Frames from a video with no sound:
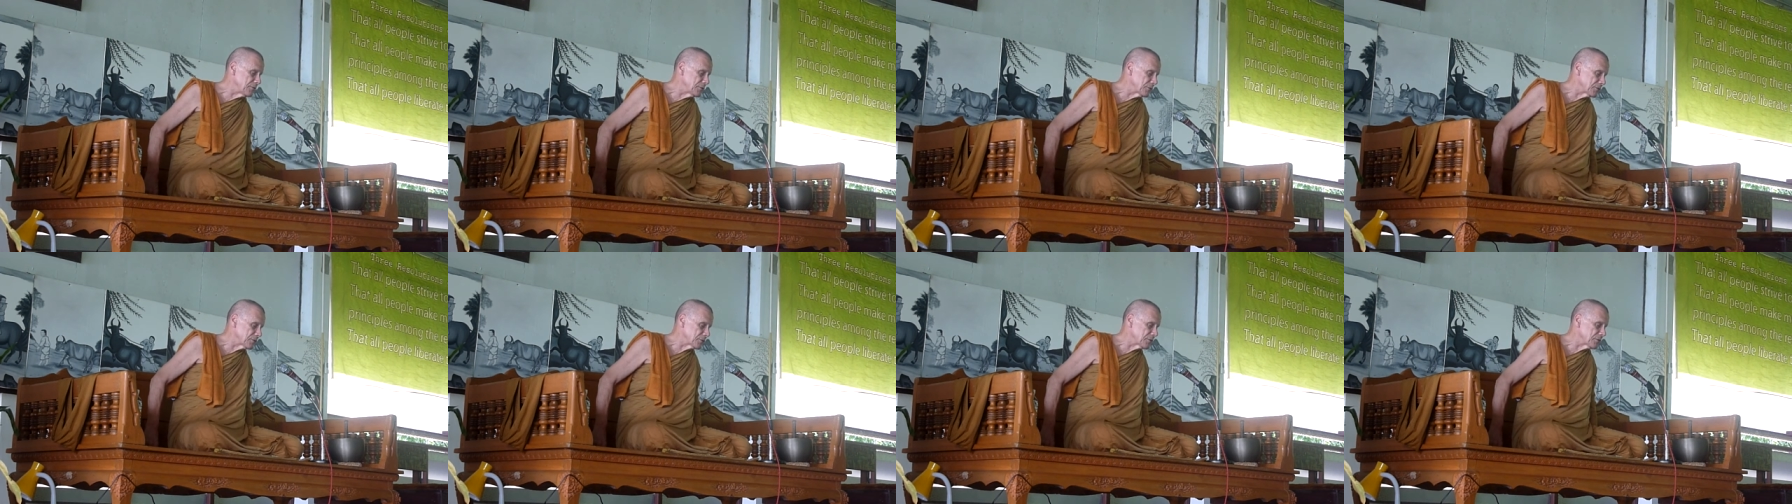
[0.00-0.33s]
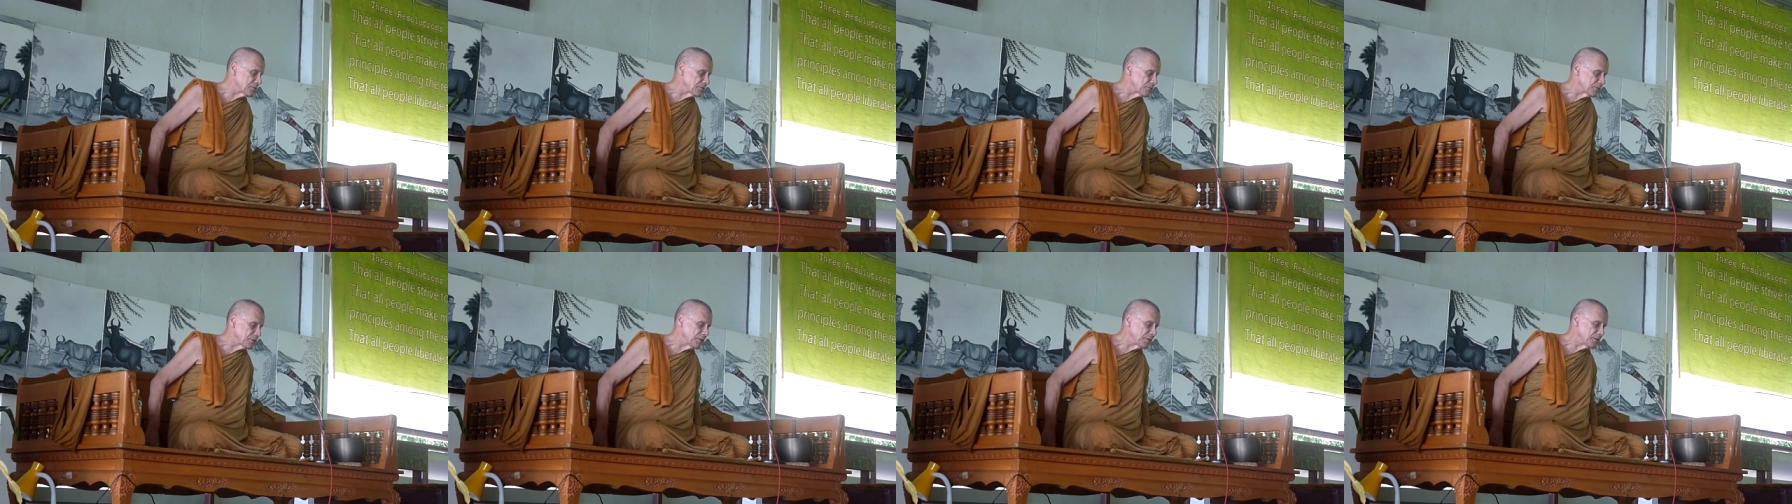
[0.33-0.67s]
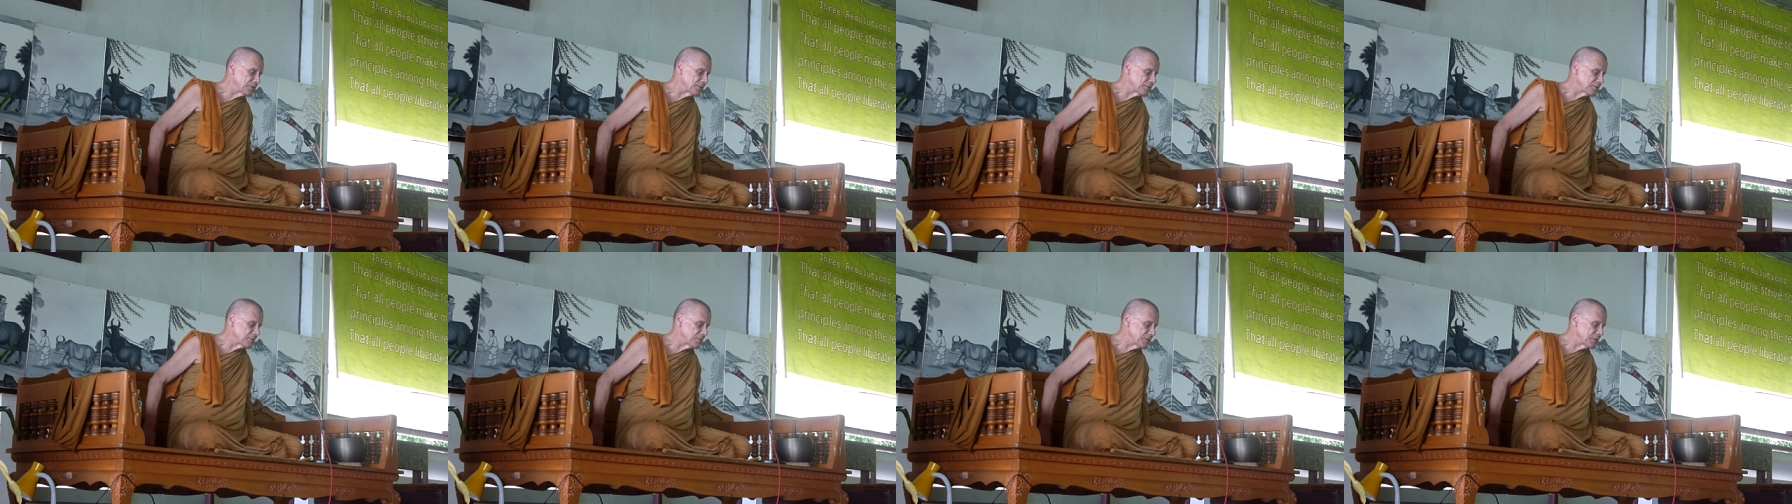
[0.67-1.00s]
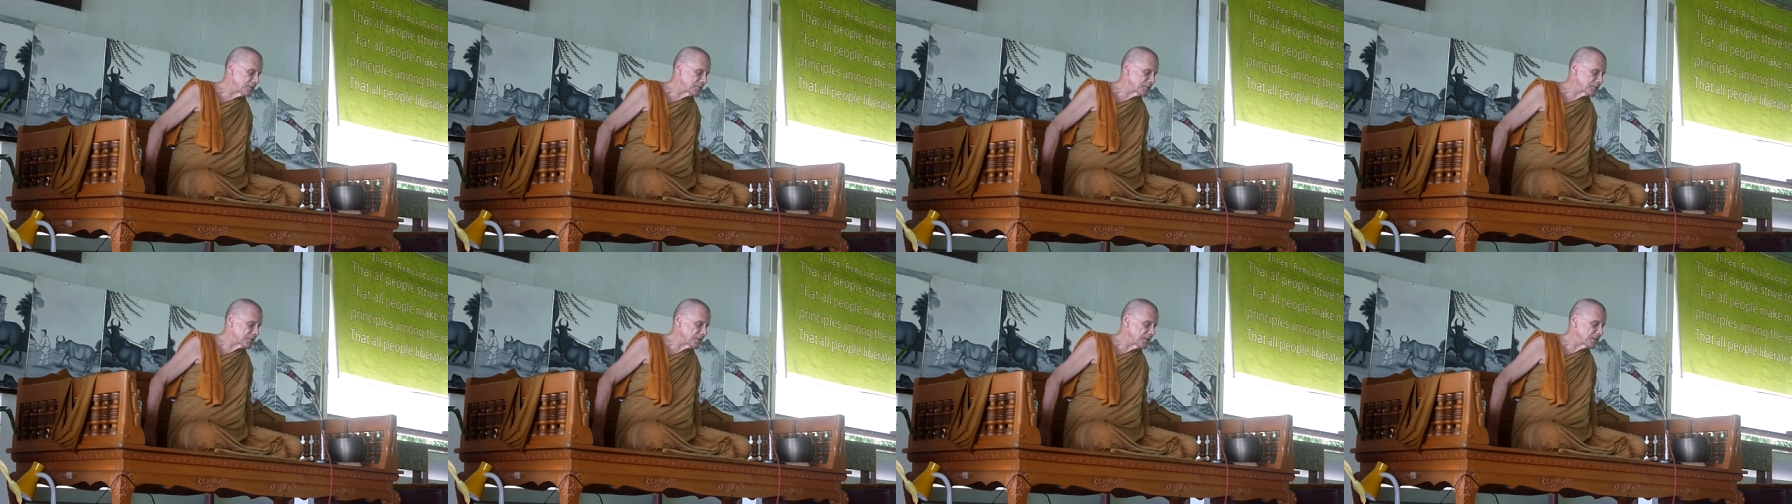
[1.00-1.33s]
you can avoid
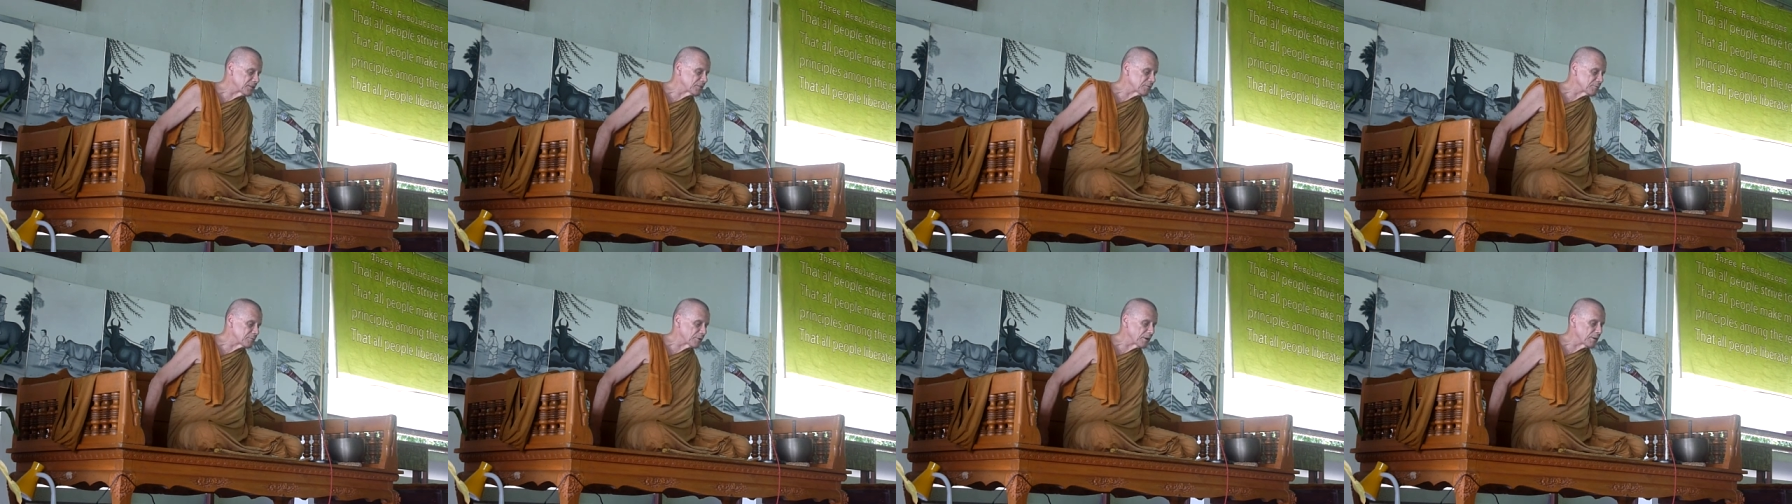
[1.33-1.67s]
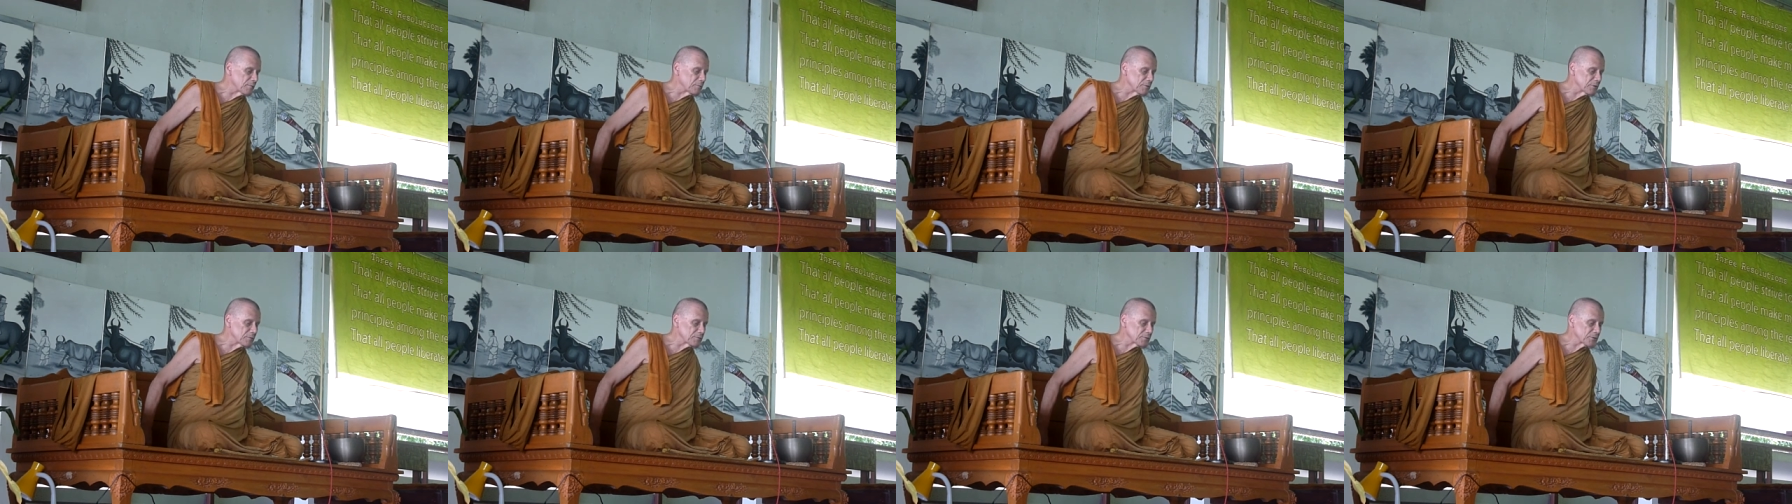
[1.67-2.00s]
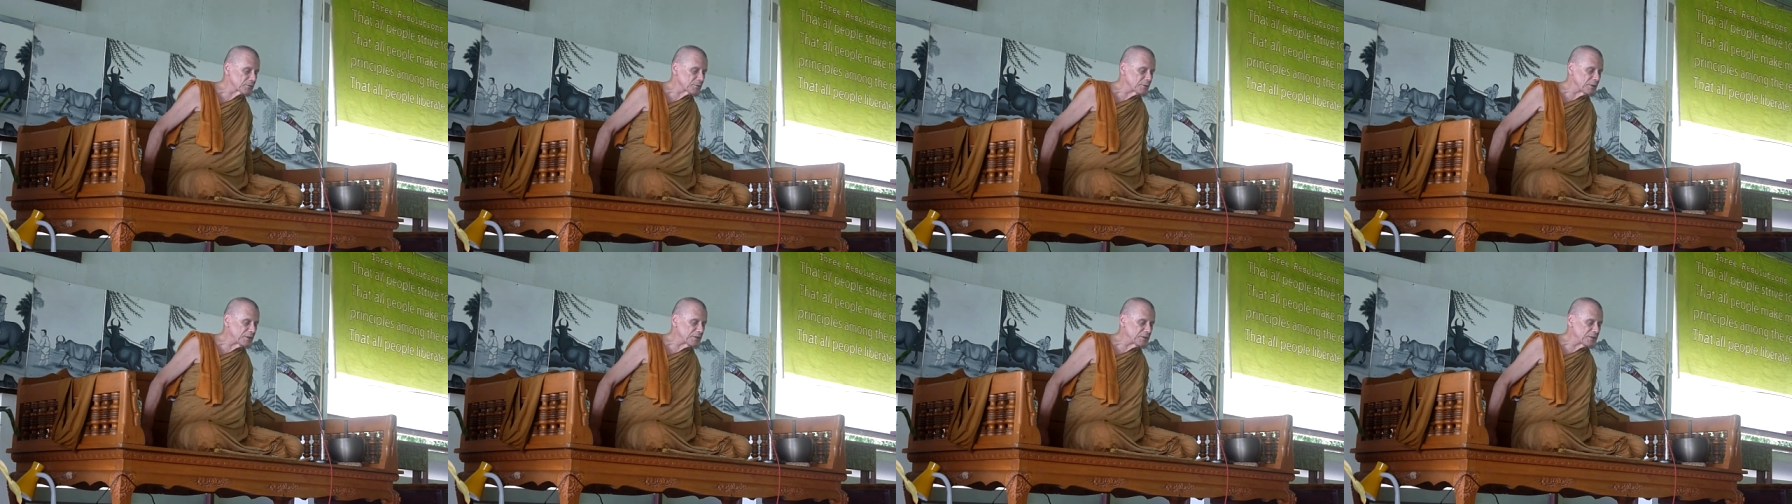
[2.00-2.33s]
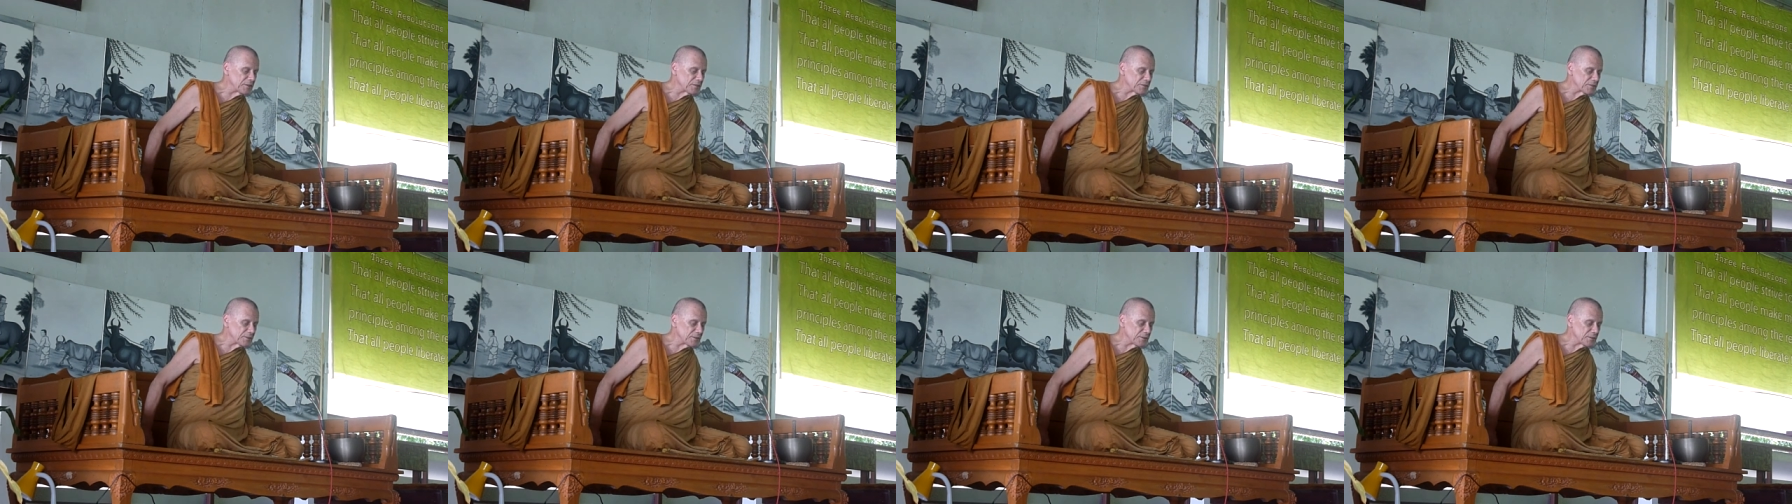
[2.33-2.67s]
these kind of problems quite
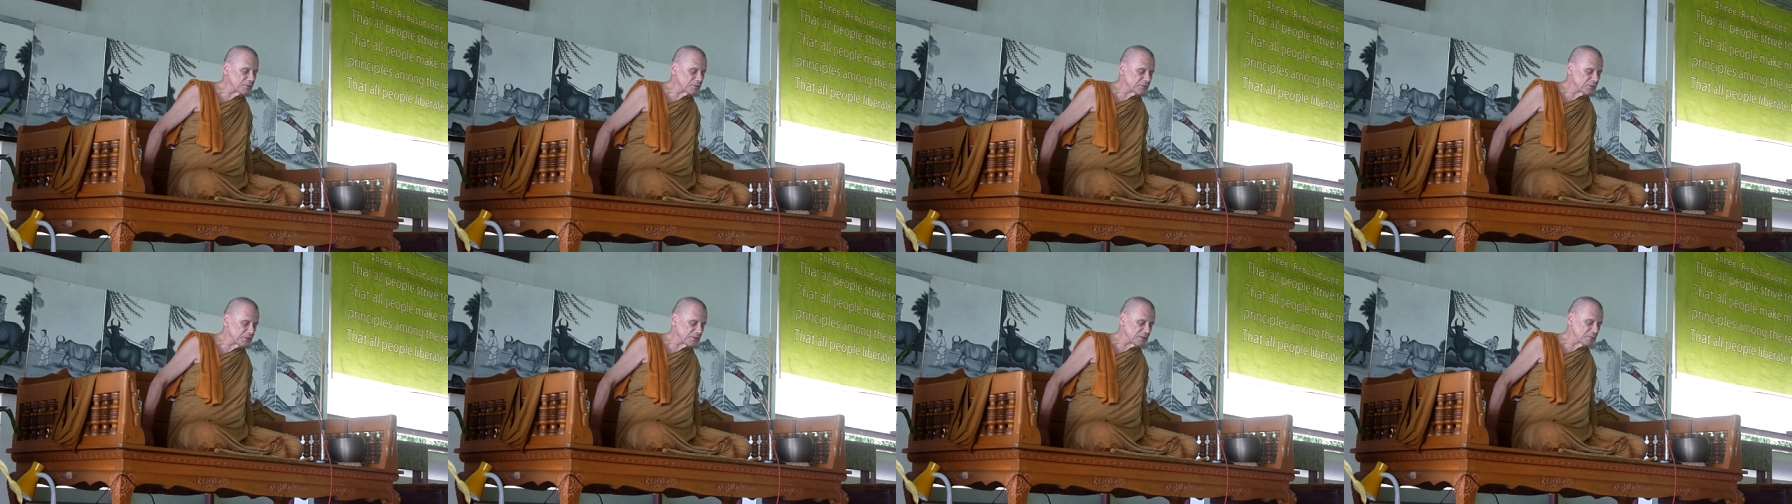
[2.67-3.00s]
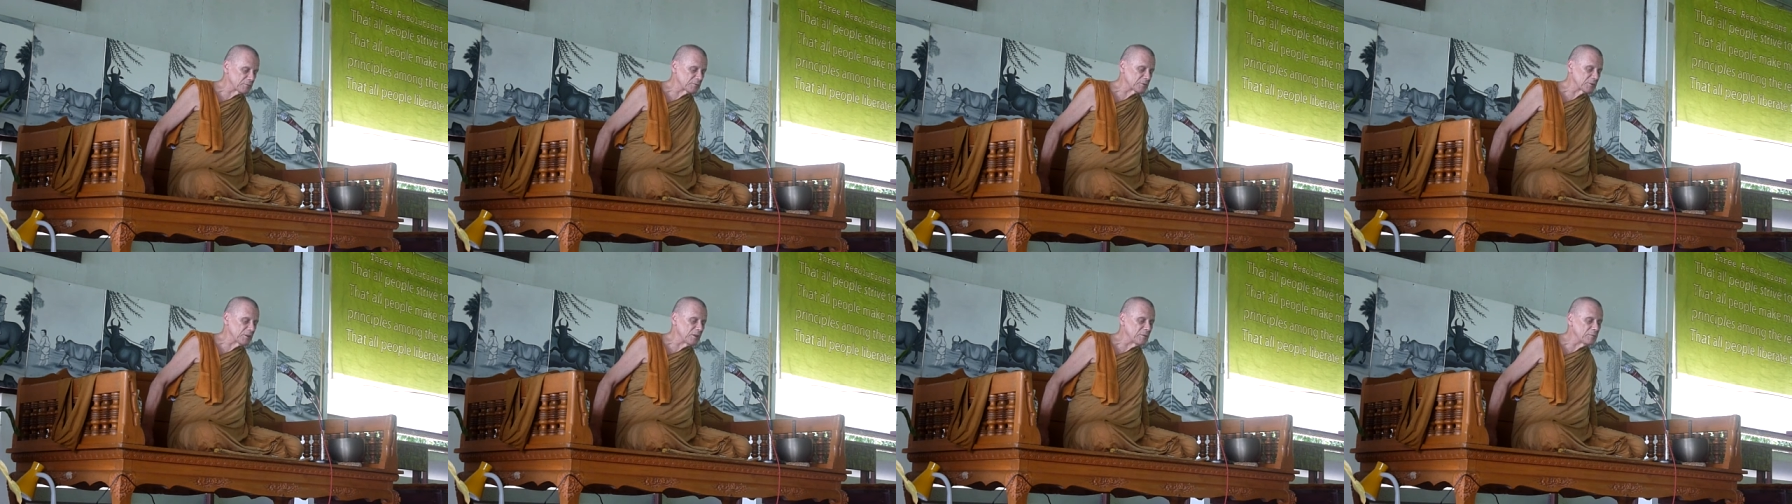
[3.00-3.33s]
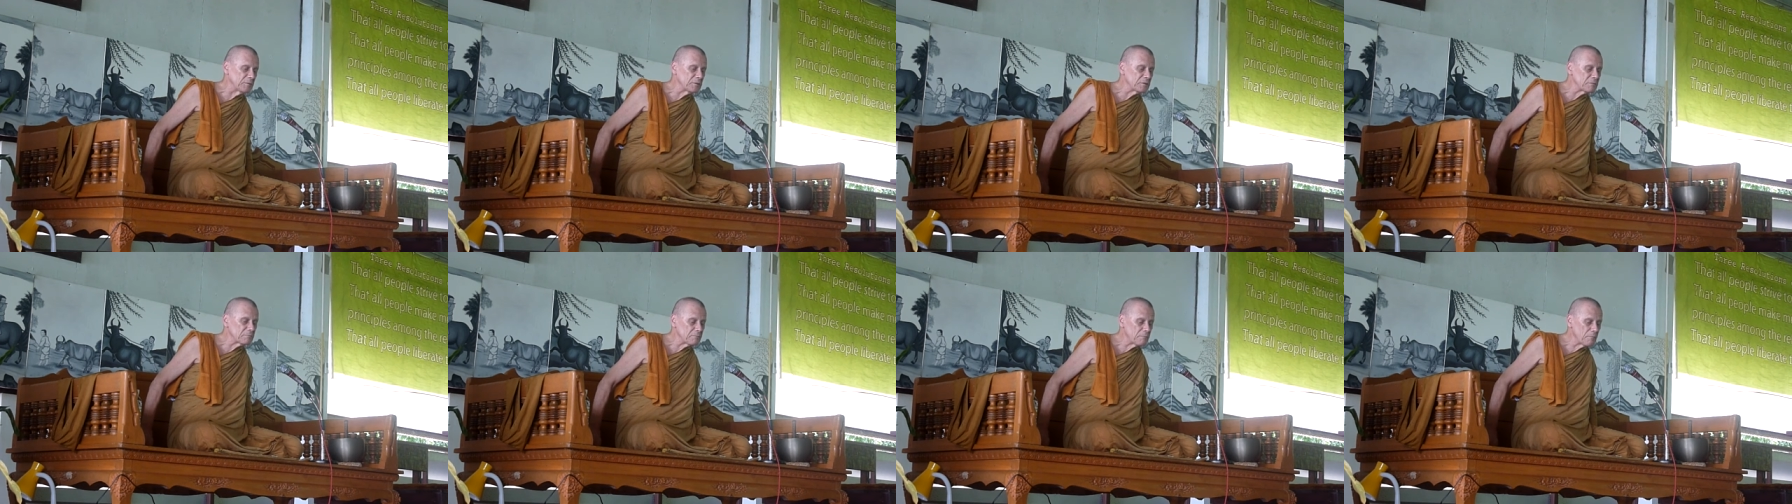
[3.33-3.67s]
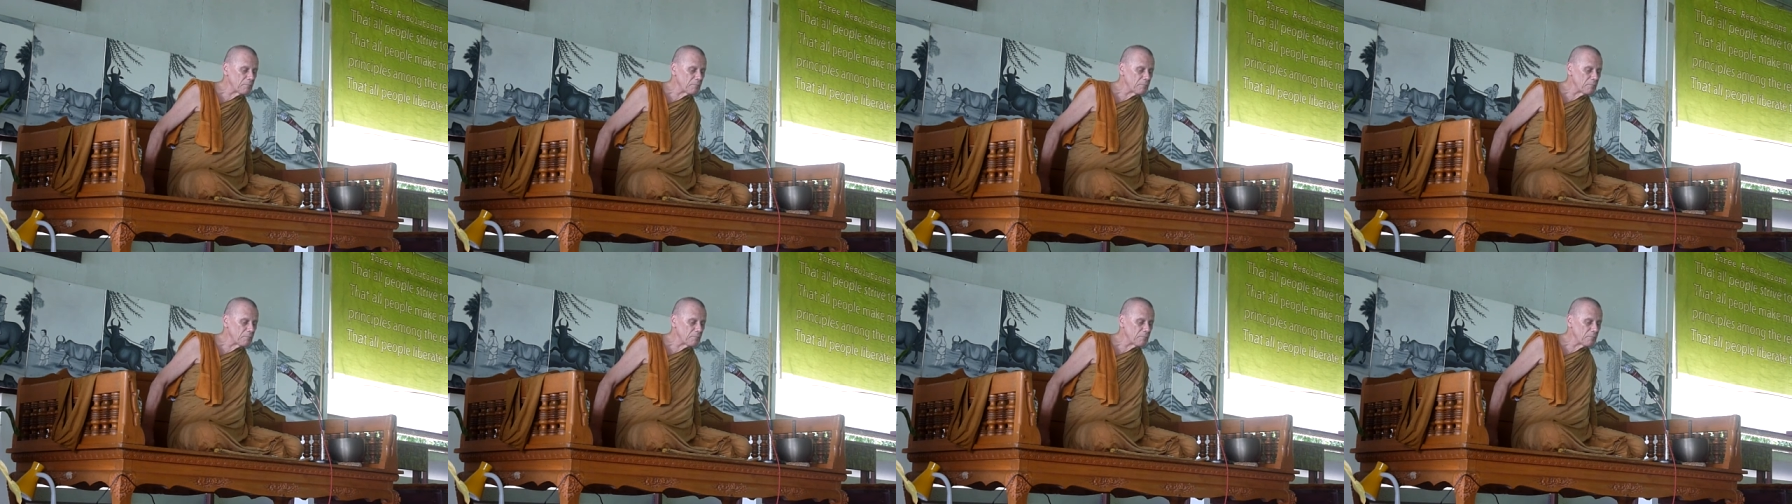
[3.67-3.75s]
easily. You see them coming.